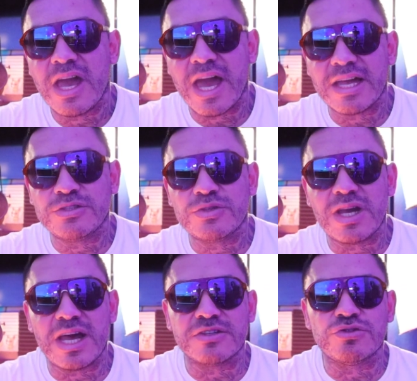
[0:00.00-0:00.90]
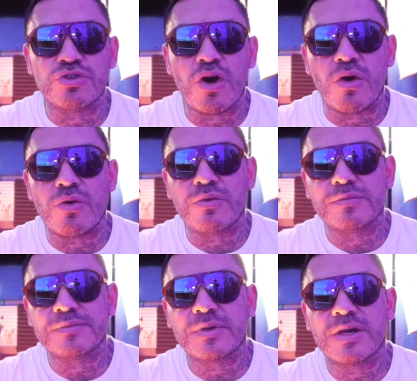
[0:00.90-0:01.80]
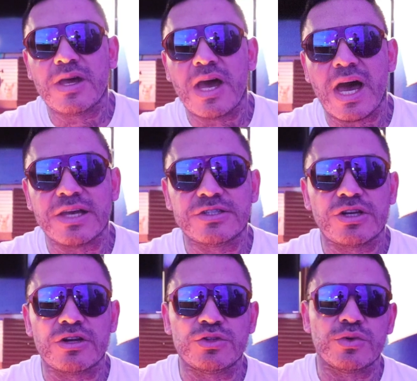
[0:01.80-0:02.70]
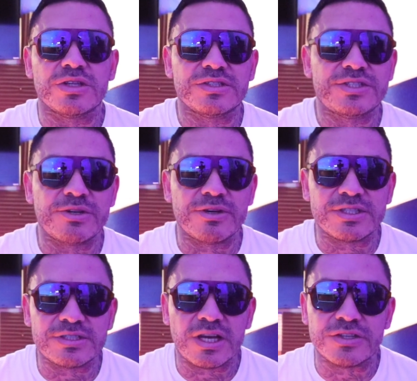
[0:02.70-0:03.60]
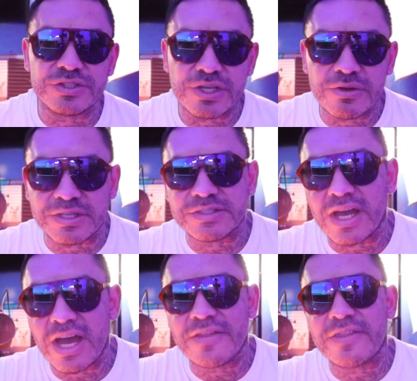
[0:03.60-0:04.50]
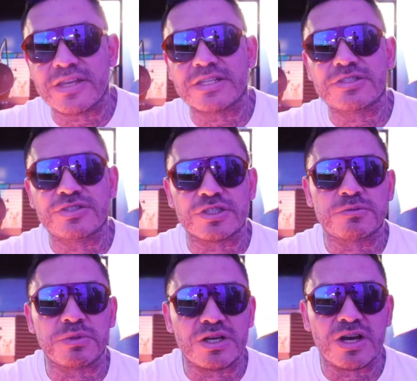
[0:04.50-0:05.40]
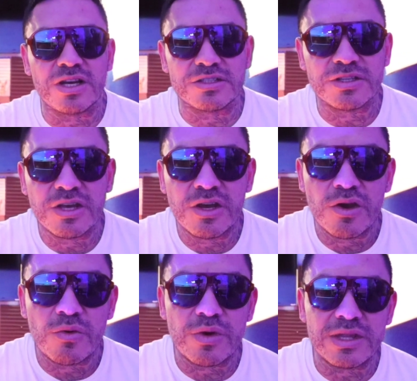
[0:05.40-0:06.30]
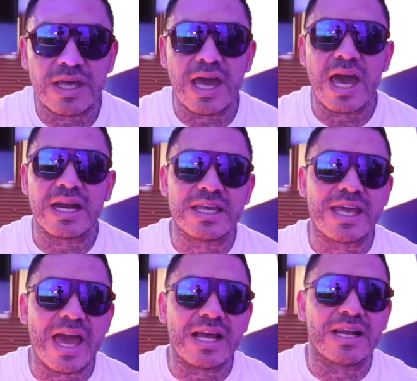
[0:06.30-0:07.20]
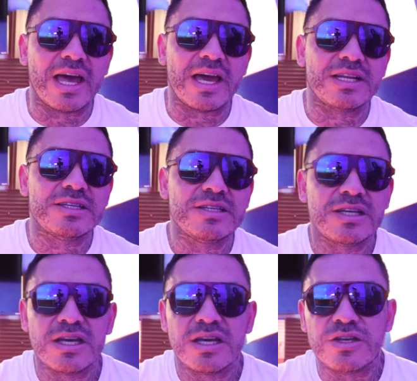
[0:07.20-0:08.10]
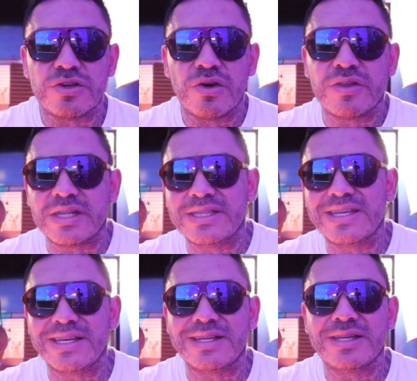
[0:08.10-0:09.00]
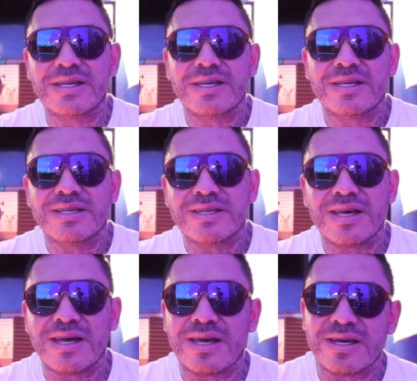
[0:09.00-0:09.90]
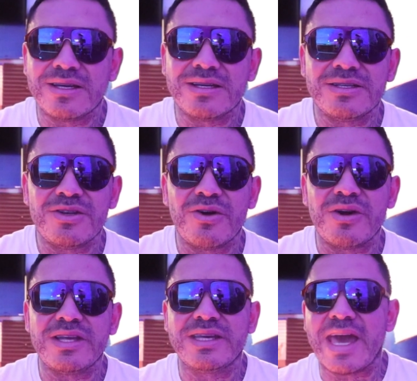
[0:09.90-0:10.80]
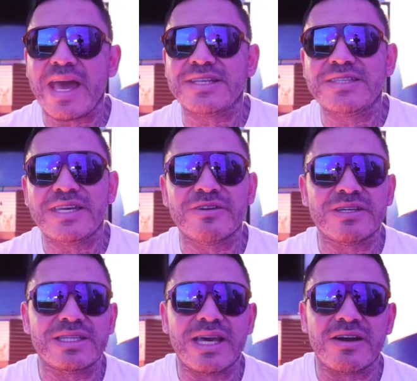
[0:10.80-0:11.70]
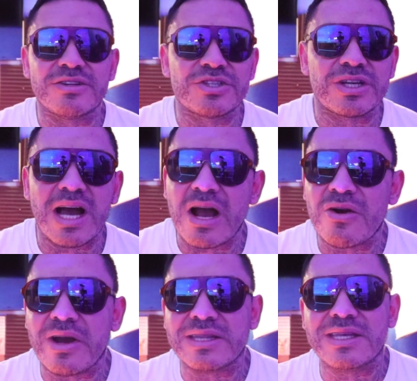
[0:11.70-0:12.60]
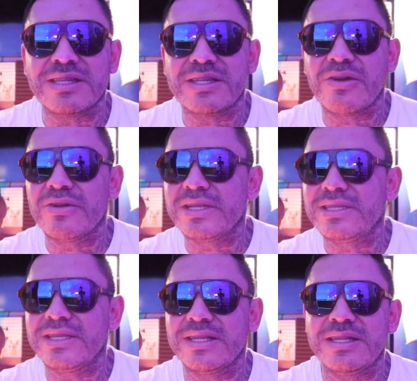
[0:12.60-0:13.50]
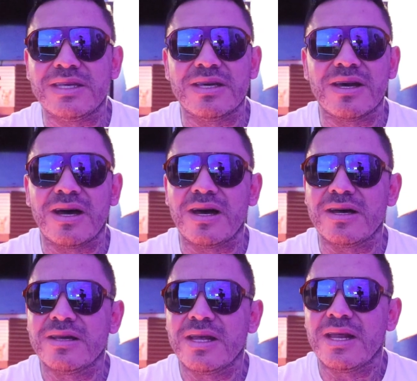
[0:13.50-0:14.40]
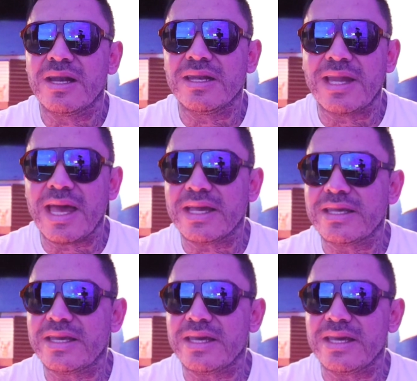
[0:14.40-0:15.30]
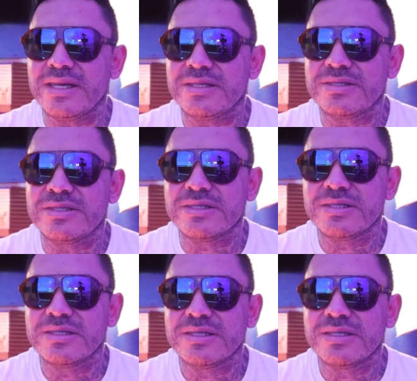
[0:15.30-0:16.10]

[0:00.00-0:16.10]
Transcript: As you guys know, I started doing a series on this just because when they had Gangland, you know, they did, you know, gangs here and there in Chicago. I think they only did the Land Kings.